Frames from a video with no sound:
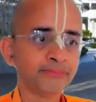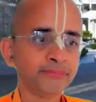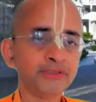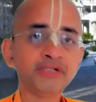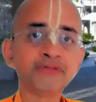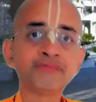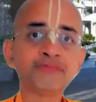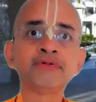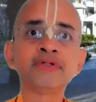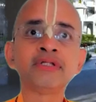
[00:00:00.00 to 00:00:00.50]

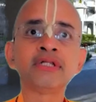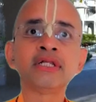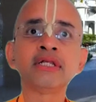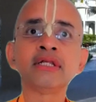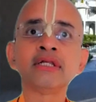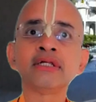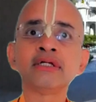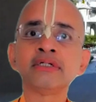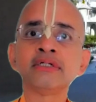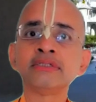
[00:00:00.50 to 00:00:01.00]

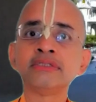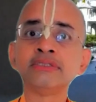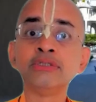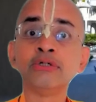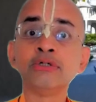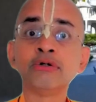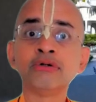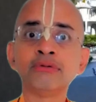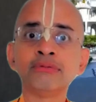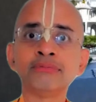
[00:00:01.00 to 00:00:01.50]
beautiful
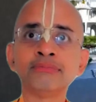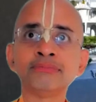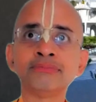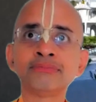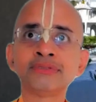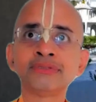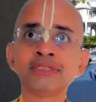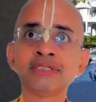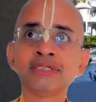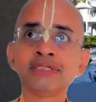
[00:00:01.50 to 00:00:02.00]

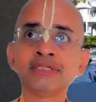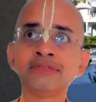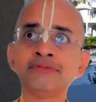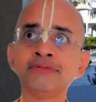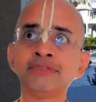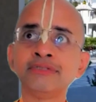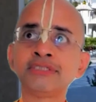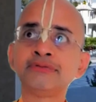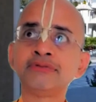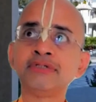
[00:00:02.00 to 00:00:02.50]
dome,
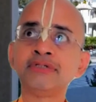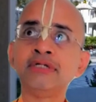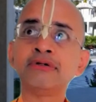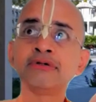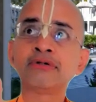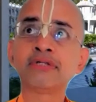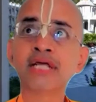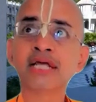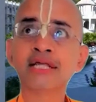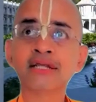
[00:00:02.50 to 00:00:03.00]
which will
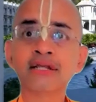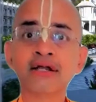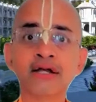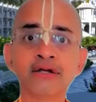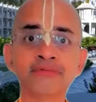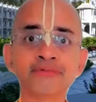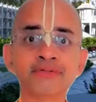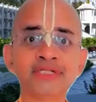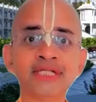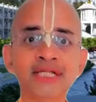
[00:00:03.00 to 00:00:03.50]
look like
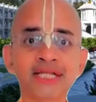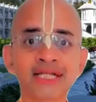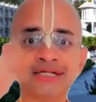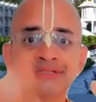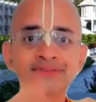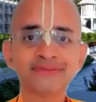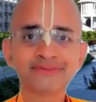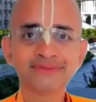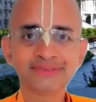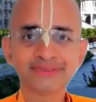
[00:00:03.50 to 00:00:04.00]
Lord
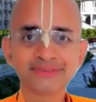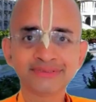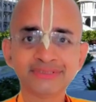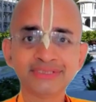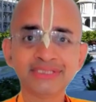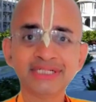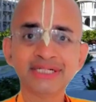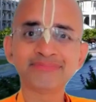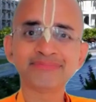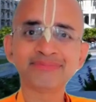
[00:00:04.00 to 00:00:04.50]
Vitthala's
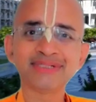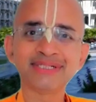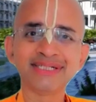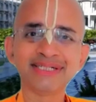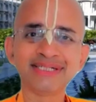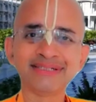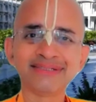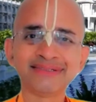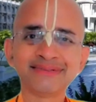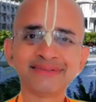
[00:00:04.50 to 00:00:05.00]
shape
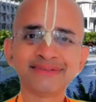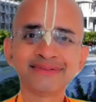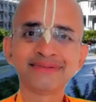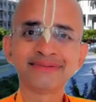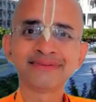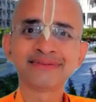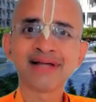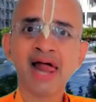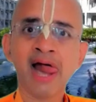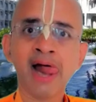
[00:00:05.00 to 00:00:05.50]

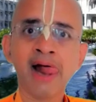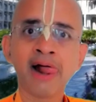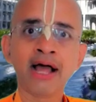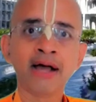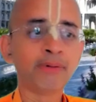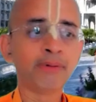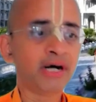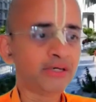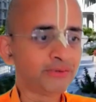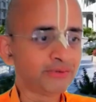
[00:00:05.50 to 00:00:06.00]

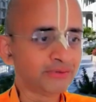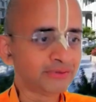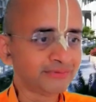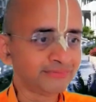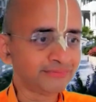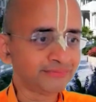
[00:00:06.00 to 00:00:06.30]
above.